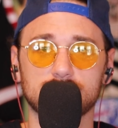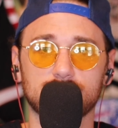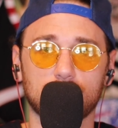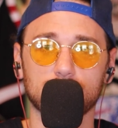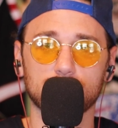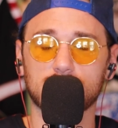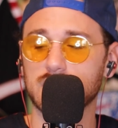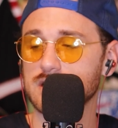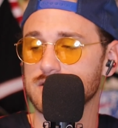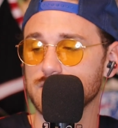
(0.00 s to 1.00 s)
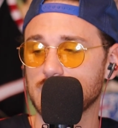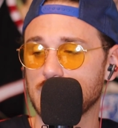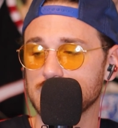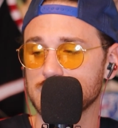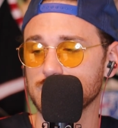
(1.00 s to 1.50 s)
of all the rookies. You
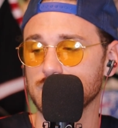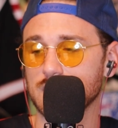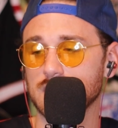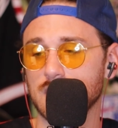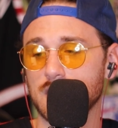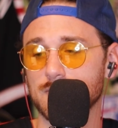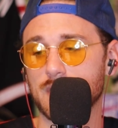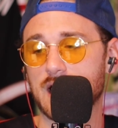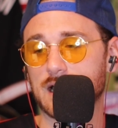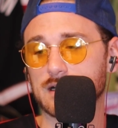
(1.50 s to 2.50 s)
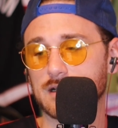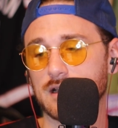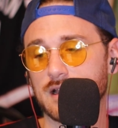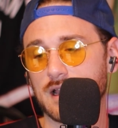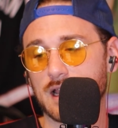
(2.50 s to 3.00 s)
got Tua, Mac,
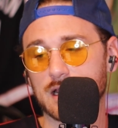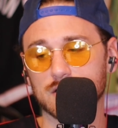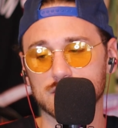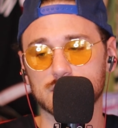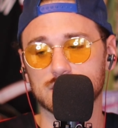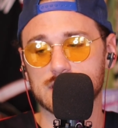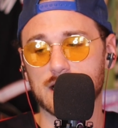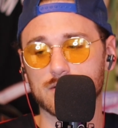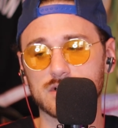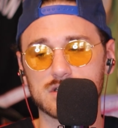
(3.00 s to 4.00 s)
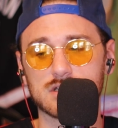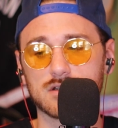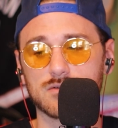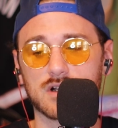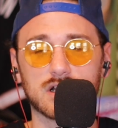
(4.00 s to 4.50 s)
and also Zach Wilson,
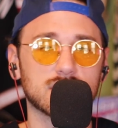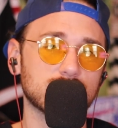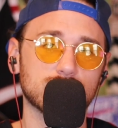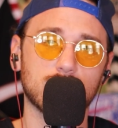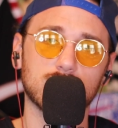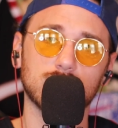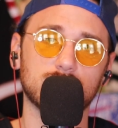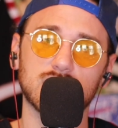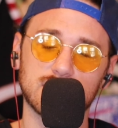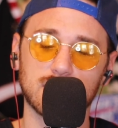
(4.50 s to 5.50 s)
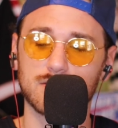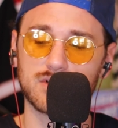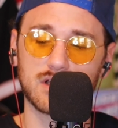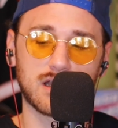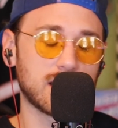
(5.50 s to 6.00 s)
who are going to struggle, but it's going to
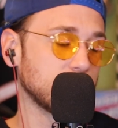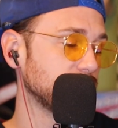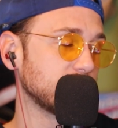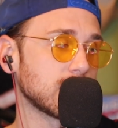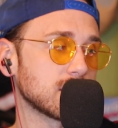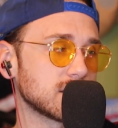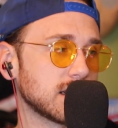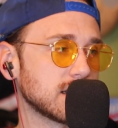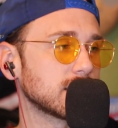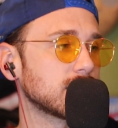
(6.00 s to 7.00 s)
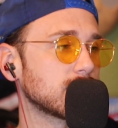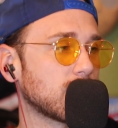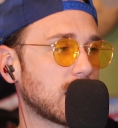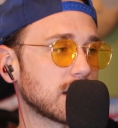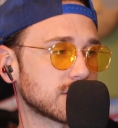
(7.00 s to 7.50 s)
be a hell of an entertaining year to
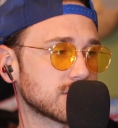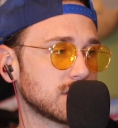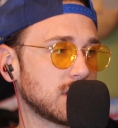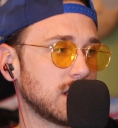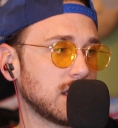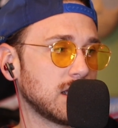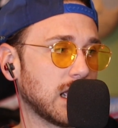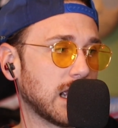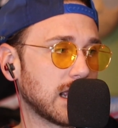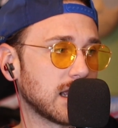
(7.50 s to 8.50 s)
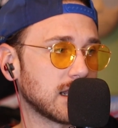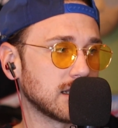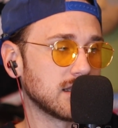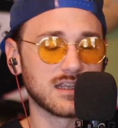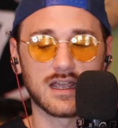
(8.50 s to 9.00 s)
watch.
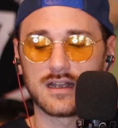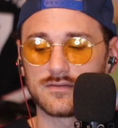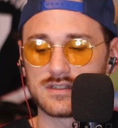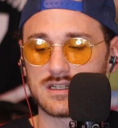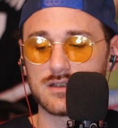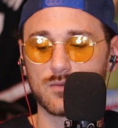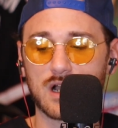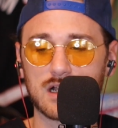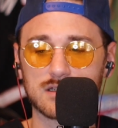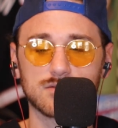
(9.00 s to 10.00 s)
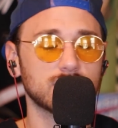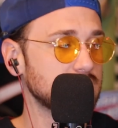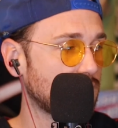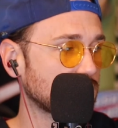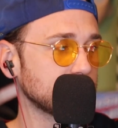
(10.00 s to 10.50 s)
And the NFC West, we
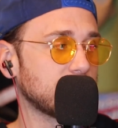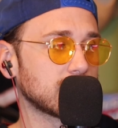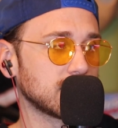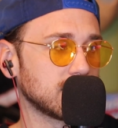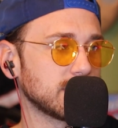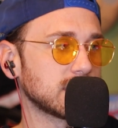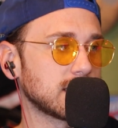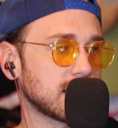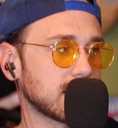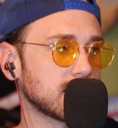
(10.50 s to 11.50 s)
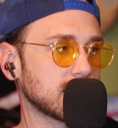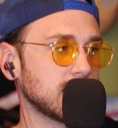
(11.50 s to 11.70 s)
talked about a little bit there.